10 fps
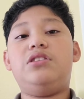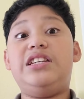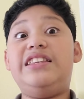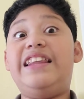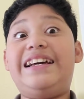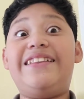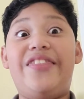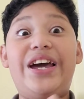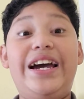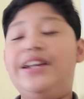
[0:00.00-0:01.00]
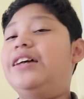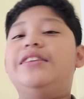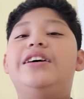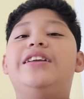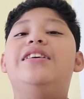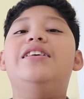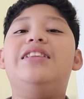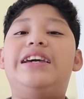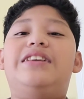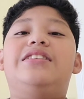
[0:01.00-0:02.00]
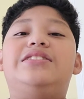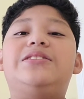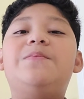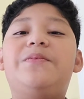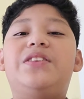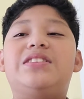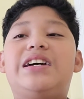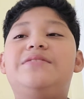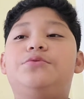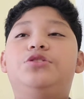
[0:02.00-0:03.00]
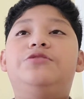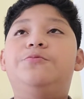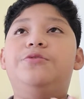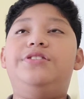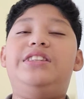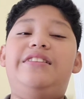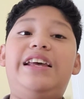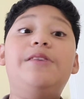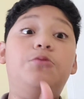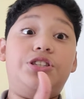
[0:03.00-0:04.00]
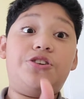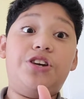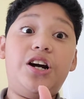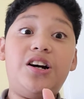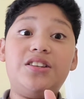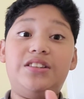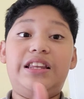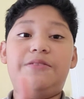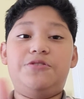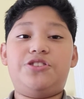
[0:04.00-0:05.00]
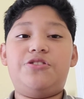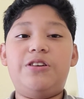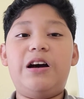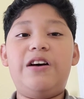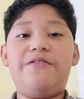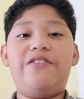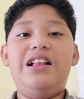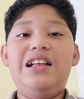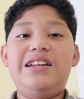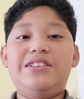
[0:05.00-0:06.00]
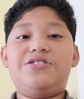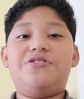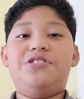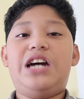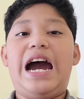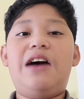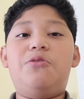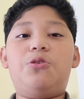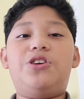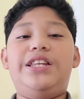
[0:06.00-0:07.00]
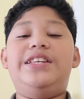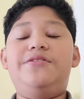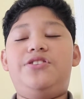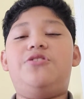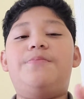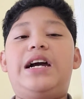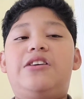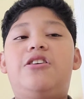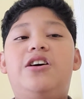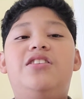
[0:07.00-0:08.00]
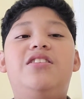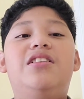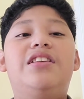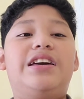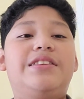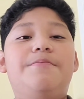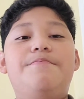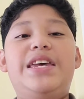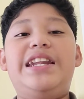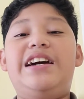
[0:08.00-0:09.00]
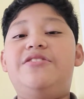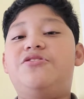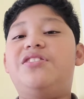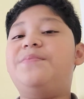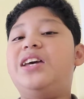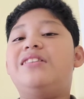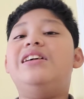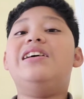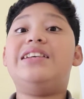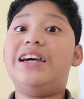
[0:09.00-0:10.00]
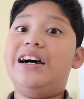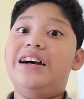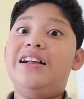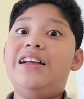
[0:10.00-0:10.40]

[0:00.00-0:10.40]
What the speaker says: Yeah, like that. And then, like, some of the times the light would turn on, the light would turn off a certain hour and then turn back on, like in the midnight or something. Yeah.